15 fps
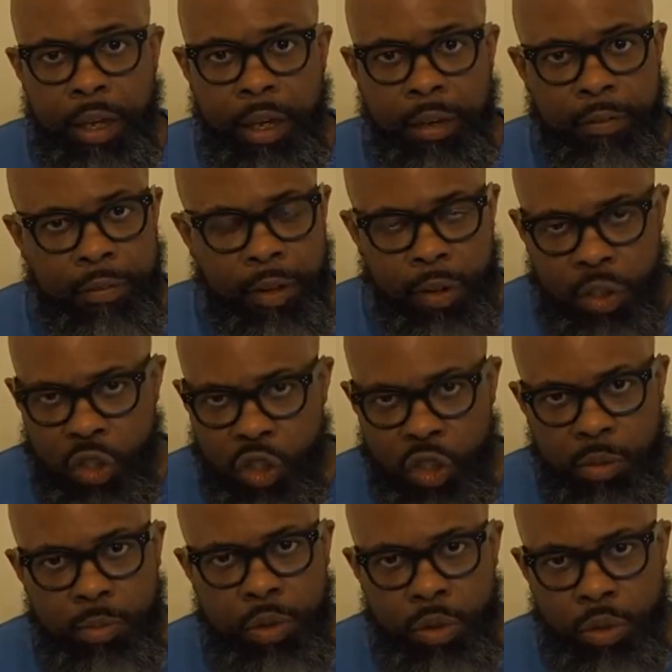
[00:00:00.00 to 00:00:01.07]
and very
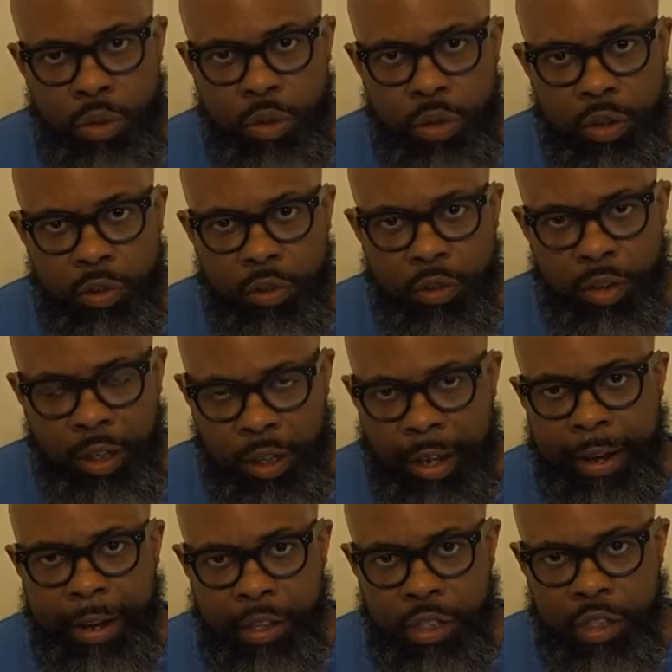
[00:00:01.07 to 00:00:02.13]
smooth
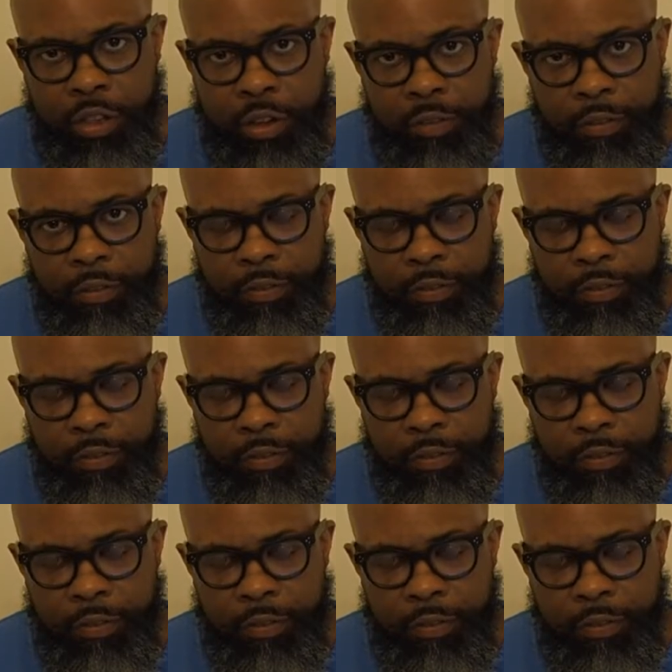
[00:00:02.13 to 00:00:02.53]
glass